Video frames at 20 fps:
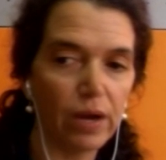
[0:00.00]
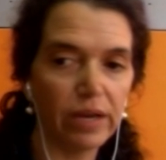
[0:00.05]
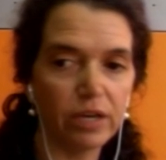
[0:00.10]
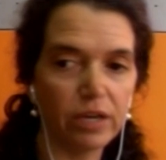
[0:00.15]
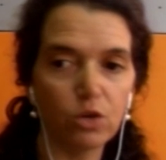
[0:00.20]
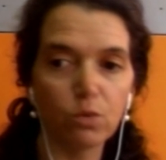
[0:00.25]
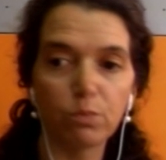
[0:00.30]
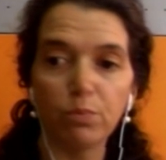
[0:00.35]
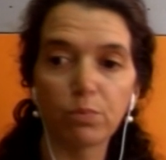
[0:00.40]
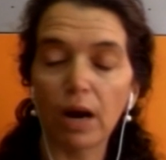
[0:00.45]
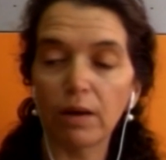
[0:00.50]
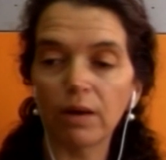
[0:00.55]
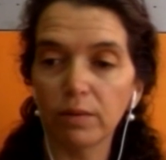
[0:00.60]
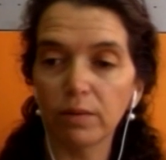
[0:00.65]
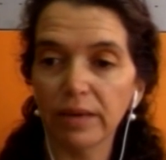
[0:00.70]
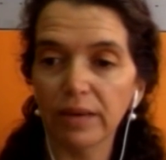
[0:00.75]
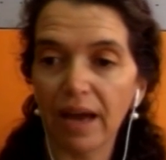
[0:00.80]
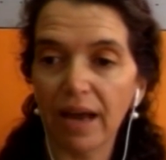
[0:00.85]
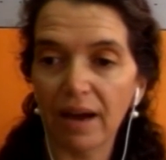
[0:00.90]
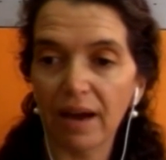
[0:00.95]
and you
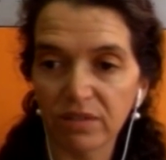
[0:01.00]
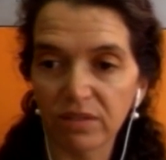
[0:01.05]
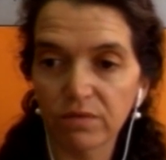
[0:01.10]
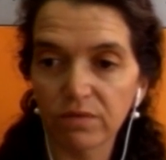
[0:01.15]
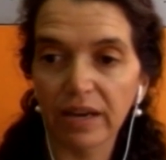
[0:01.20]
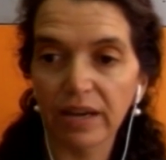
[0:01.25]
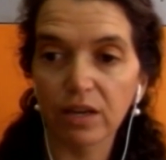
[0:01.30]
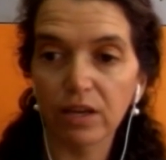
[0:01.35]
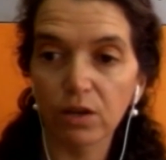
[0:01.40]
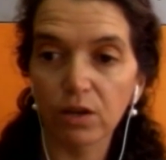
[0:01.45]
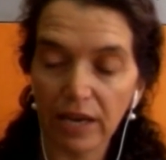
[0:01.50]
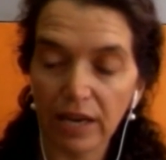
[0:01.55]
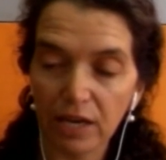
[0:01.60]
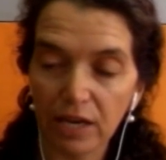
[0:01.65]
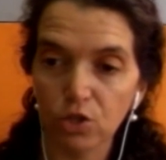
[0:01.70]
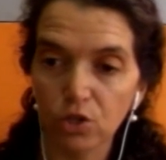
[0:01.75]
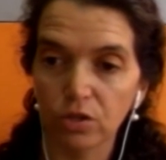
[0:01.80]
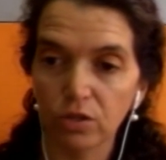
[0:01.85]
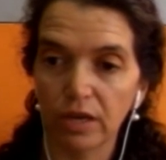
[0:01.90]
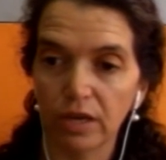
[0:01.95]
probably have the
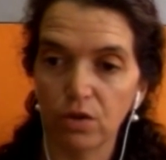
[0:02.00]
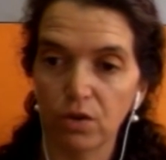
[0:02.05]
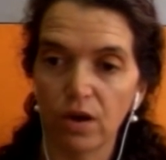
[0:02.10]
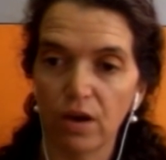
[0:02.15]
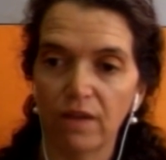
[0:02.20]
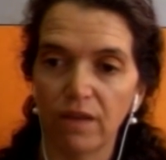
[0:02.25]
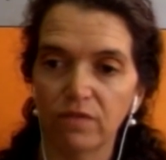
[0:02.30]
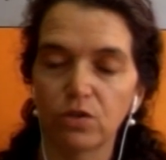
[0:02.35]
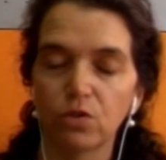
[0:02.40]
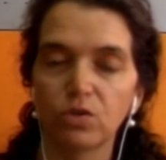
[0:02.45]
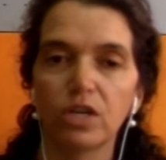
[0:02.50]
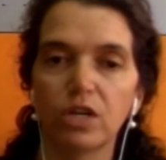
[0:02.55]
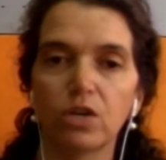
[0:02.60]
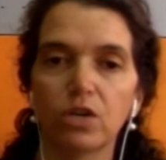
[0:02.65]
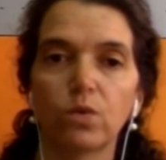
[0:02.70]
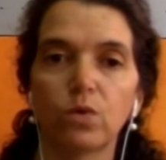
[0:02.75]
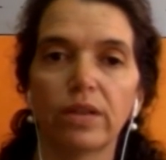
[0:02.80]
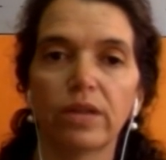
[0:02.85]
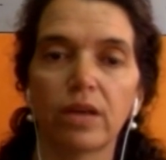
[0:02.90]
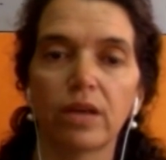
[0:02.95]
regulation that you have to deal
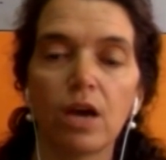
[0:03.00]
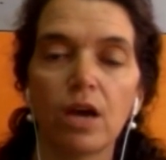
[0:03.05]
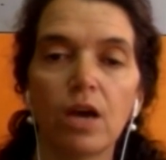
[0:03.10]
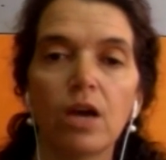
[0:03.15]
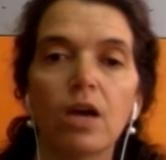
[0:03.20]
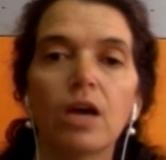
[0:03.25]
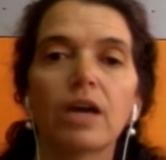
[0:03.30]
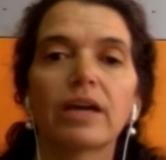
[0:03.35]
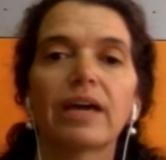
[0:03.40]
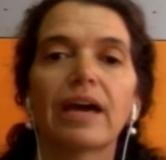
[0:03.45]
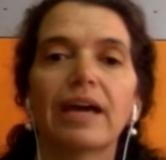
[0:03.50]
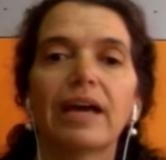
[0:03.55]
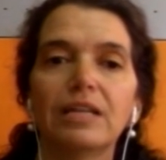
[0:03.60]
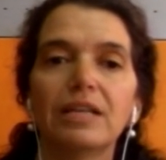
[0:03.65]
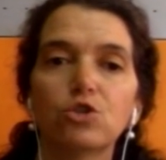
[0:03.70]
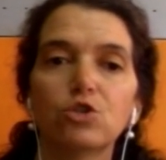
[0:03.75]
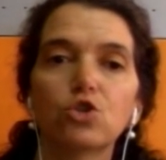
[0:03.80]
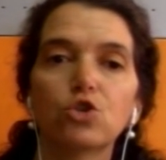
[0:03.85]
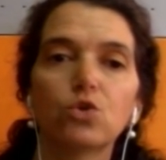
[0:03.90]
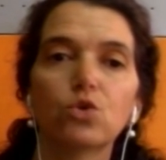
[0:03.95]
with can
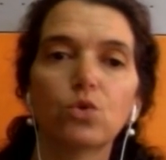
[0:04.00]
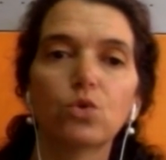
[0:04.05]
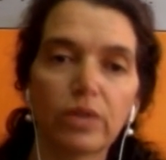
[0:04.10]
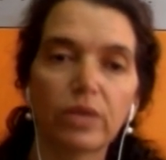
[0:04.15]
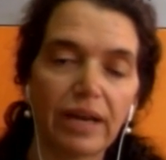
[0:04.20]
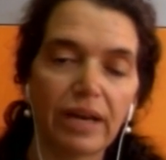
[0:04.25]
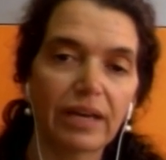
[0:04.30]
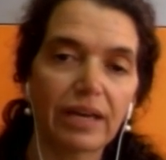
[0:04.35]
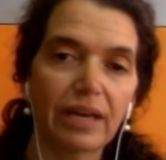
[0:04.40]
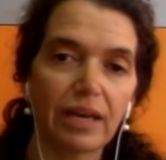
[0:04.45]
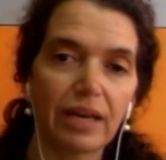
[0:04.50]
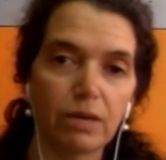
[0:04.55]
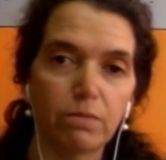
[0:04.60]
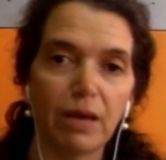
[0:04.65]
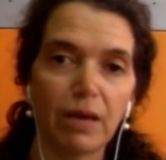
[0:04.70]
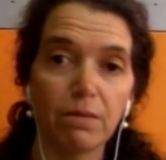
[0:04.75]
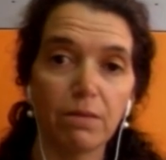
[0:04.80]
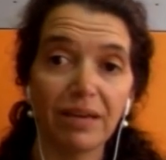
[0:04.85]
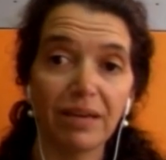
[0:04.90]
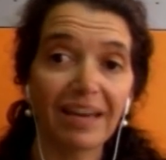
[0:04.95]
ensure that can
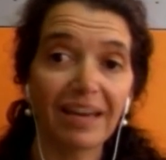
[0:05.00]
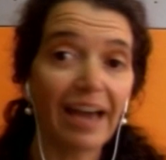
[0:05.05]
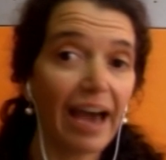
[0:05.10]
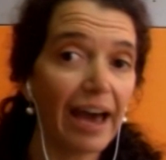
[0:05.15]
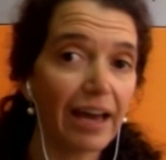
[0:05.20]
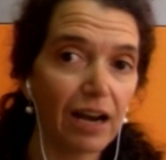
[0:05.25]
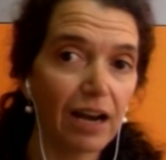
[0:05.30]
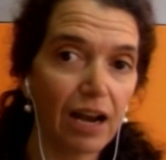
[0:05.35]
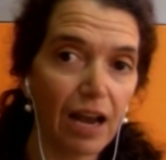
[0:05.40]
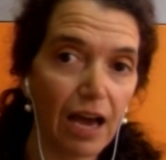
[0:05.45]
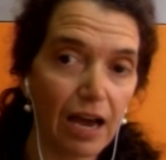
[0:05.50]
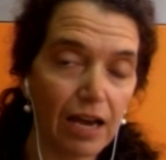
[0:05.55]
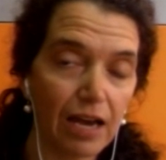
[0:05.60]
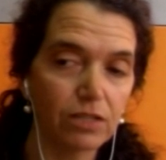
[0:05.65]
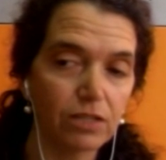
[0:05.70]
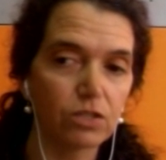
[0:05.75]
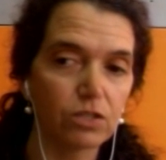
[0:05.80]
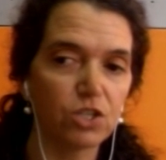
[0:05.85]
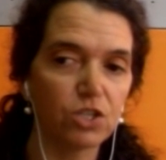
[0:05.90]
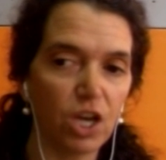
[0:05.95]
maybe catalyze
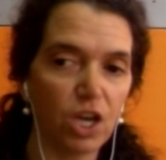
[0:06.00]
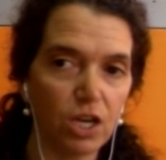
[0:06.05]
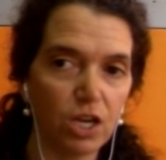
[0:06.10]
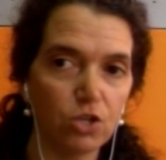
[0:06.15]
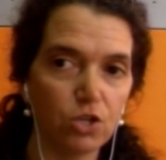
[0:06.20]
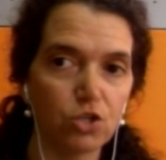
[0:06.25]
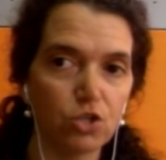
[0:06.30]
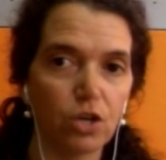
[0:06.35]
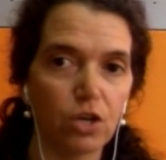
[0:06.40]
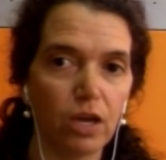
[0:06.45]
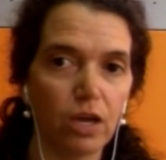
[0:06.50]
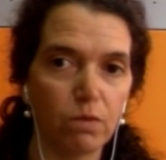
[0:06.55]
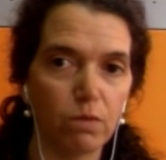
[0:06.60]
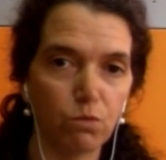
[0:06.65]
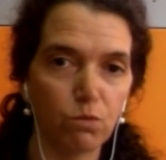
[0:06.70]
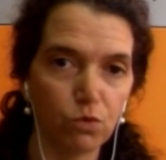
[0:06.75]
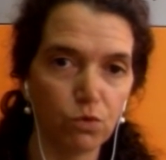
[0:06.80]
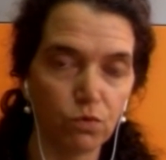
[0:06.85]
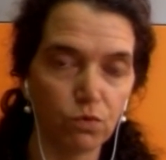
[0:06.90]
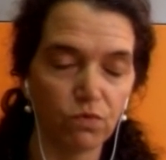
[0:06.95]
change and
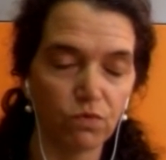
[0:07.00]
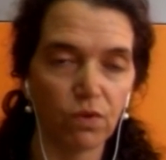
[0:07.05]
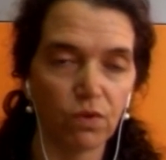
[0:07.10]
move.